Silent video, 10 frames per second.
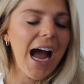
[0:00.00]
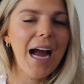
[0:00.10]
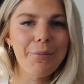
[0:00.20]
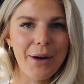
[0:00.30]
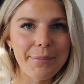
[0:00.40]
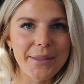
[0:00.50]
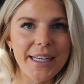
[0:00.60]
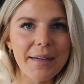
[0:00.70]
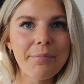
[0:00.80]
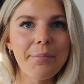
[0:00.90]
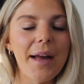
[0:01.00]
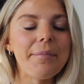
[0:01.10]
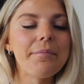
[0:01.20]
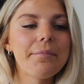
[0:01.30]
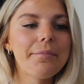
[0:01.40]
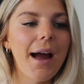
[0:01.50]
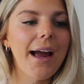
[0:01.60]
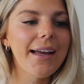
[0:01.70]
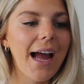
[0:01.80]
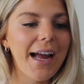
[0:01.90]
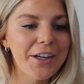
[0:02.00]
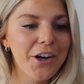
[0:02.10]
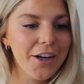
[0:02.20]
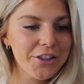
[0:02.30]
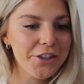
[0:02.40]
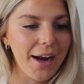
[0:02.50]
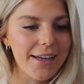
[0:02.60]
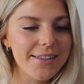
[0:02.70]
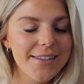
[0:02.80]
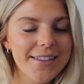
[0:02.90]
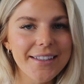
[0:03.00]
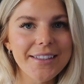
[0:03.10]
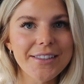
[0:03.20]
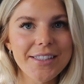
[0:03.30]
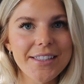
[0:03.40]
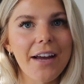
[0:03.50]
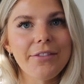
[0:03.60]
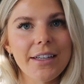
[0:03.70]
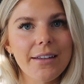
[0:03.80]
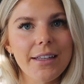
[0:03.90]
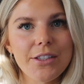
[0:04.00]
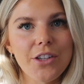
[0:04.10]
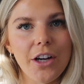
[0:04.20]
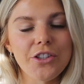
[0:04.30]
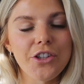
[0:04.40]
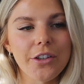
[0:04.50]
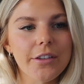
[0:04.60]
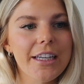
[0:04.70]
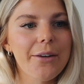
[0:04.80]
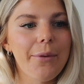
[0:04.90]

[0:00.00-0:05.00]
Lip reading: I'm rambling, but I encourage you guys to definitely start journaling,